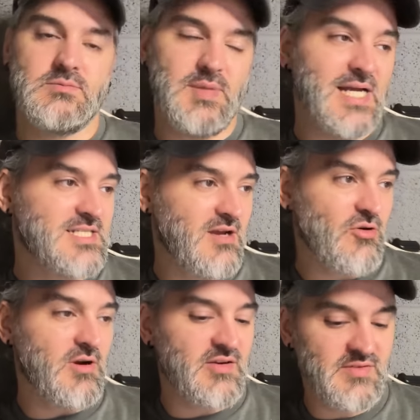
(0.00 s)
Basically, I've
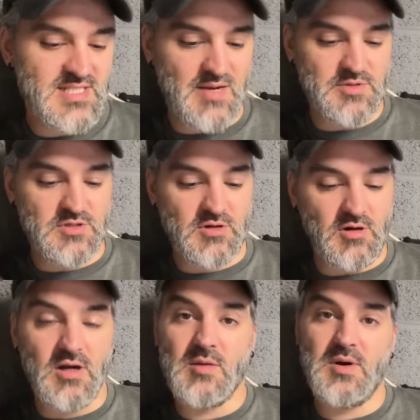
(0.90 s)
got to give this Amazon
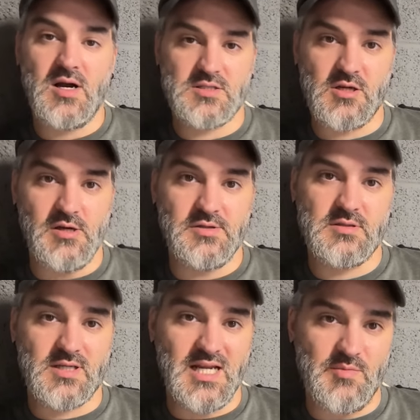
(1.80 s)
guy a passcode
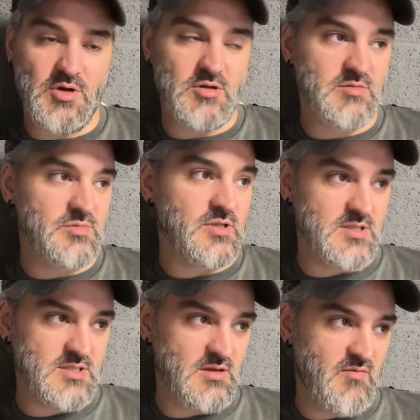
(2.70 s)
to collect my items because
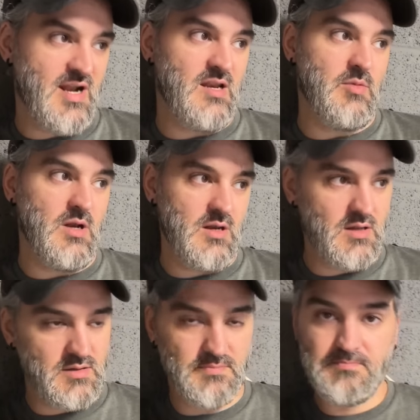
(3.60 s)
it's so valuable.
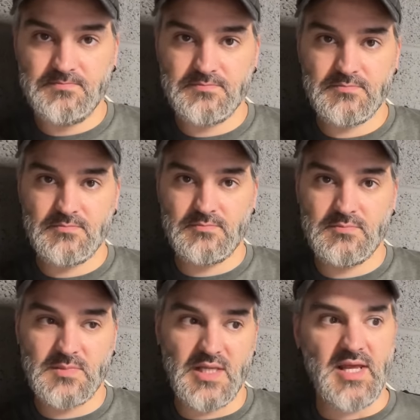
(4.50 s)

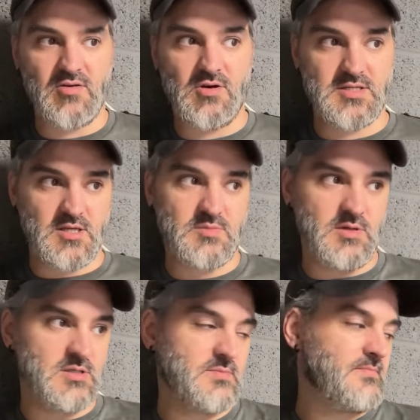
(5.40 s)
In their eyes, I suppose.